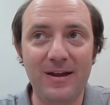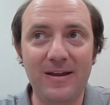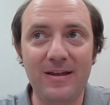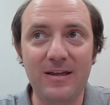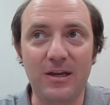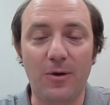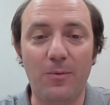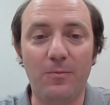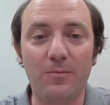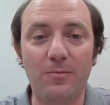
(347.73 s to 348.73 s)

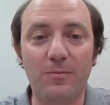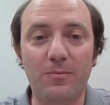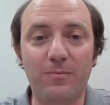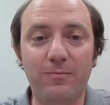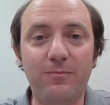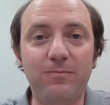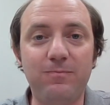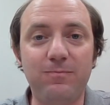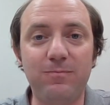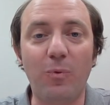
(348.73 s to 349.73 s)

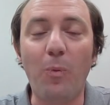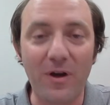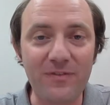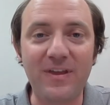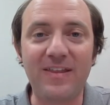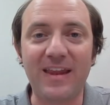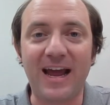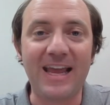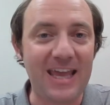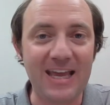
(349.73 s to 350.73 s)
the one thing that I
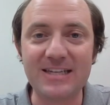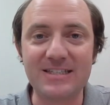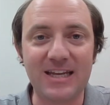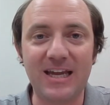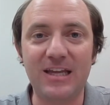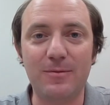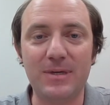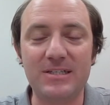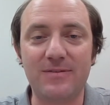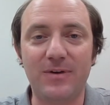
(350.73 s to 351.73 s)
can say in the midst
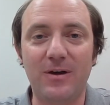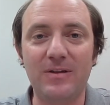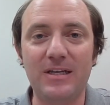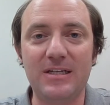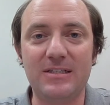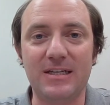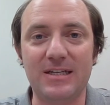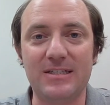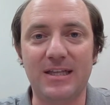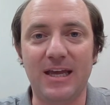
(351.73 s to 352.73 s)
of all this is
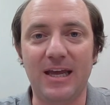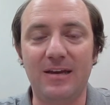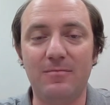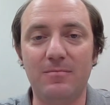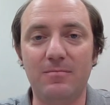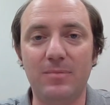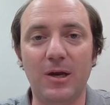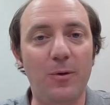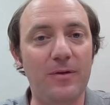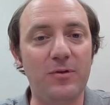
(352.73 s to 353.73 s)
that,
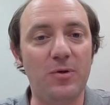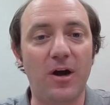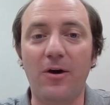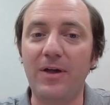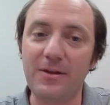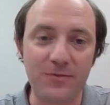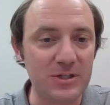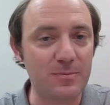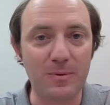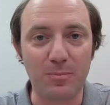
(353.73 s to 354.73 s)
if you call a Fishman
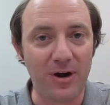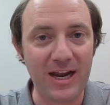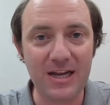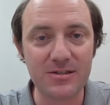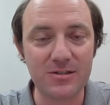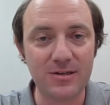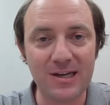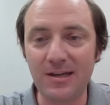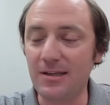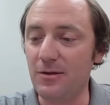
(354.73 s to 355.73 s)
branch,
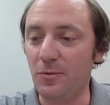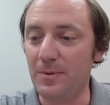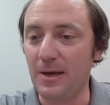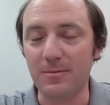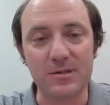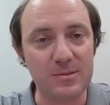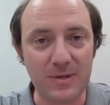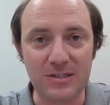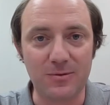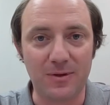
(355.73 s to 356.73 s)
you will be able to speak to
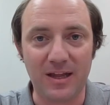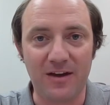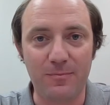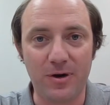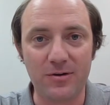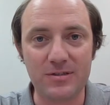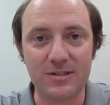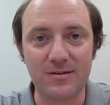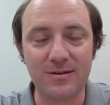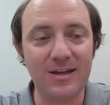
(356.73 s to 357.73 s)
a live person.
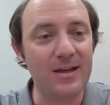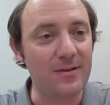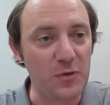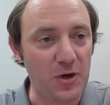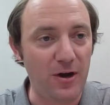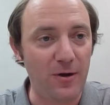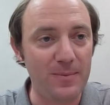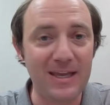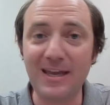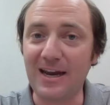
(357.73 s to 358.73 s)
If you call me
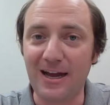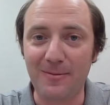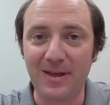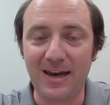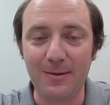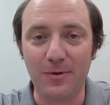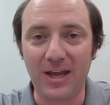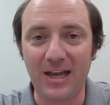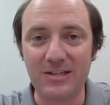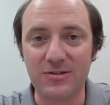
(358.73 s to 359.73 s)
and I am not able to
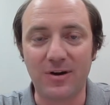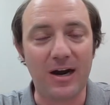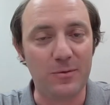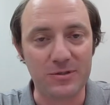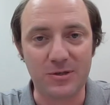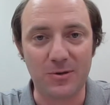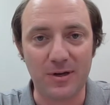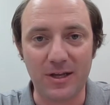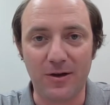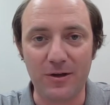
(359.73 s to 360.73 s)
answer, I will certainly
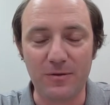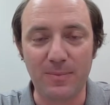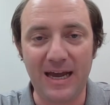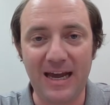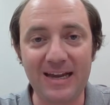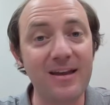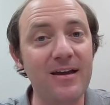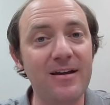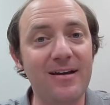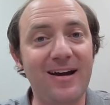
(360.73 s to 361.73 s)
call you back.
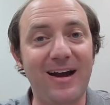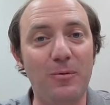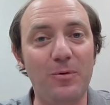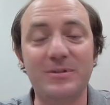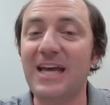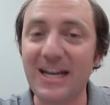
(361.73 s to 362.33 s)
I will text